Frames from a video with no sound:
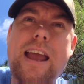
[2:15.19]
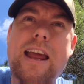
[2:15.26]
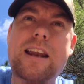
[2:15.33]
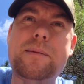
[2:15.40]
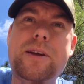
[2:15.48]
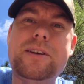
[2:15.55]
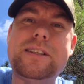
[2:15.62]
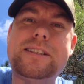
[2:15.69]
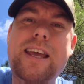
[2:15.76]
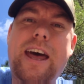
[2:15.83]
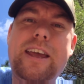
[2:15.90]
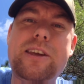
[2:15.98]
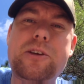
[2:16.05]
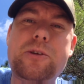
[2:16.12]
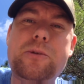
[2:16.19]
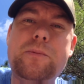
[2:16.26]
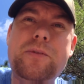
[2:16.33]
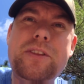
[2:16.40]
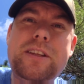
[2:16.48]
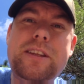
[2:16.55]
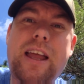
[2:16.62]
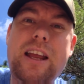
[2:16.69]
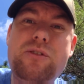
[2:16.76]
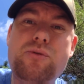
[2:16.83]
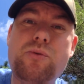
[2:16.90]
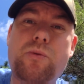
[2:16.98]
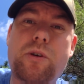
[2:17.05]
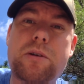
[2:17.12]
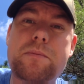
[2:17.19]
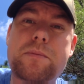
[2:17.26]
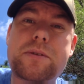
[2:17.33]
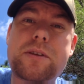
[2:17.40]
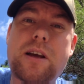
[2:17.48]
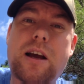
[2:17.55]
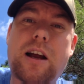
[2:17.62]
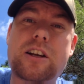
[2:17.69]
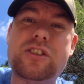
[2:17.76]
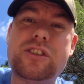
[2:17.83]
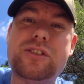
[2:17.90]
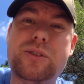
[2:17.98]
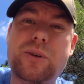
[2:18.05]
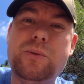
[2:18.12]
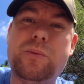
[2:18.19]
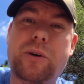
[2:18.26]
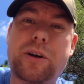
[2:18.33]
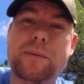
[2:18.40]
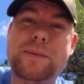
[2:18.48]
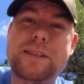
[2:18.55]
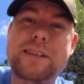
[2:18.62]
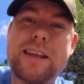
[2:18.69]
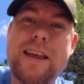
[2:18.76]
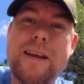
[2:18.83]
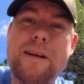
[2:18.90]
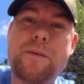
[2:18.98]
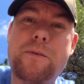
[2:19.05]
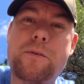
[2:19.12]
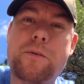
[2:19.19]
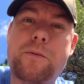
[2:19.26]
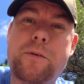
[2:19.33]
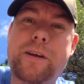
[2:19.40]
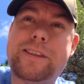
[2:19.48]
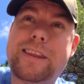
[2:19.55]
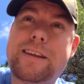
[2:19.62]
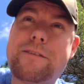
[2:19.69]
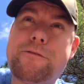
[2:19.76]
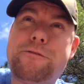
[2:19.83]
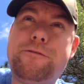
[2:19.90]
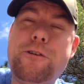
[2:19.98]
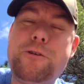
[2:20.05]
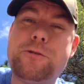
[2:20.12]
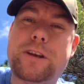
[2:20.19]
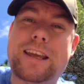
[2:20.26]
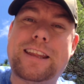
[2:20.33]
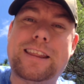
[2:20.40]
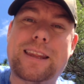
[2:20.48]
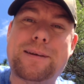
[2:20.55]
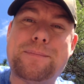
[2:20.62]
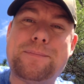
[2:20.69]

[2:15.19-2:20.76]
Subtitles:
and I'm here to tell you, nitro worms are just dew worms with food in them.